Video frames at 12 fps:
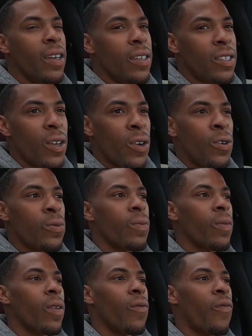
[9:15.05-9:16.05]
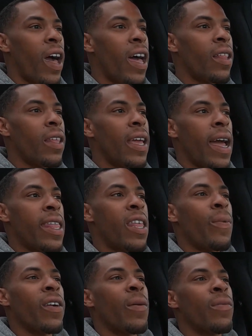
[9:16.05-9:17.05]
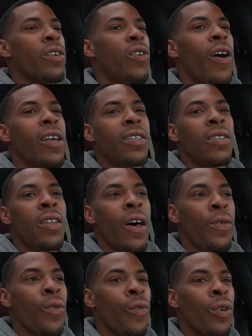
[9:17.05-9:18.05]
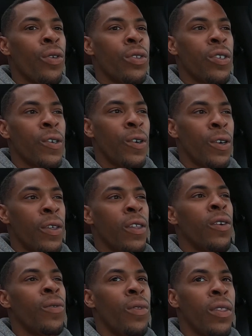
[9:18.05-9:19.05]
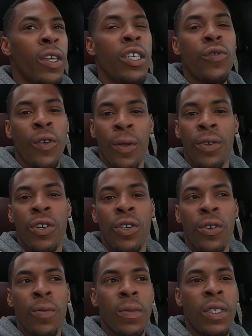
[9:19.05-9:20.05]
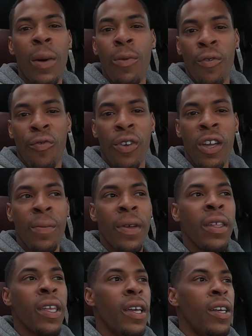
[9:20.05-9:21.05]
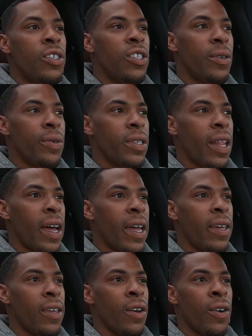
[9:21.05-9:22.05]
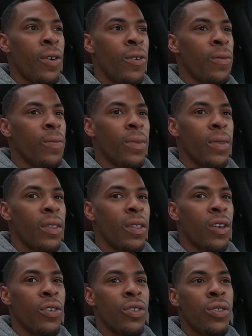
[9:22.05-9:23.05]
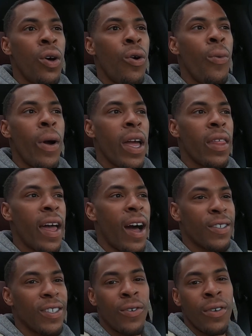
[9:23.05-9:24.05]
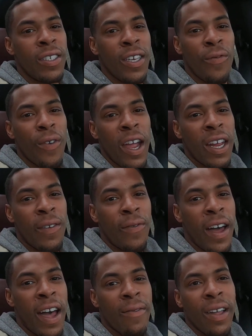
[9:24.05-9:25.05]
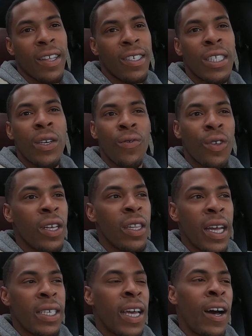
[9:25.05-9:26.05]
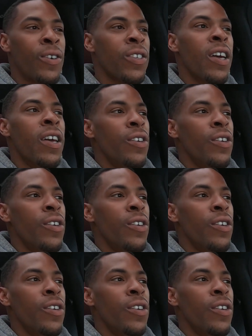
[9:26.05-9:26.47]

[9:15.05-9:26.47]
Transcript: So finally I ended up coming across another realtor, and this realtor, Deborah Friedman, she was like, yo, there's no way the house is going to sell for 85. Like, this is a really nice house.